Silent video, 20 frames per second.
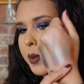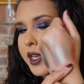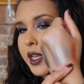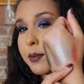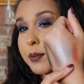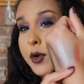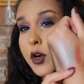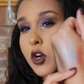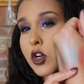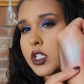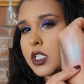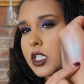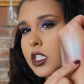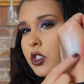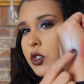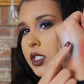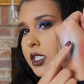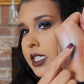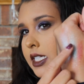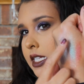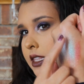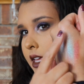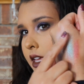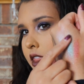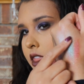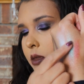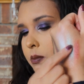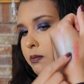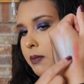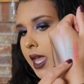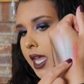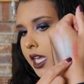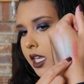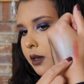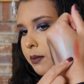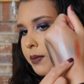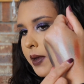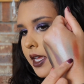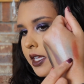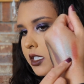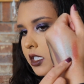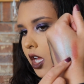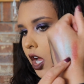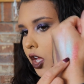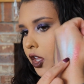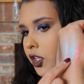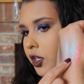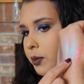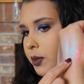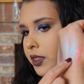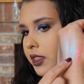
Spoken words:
but in person you see like the main base color,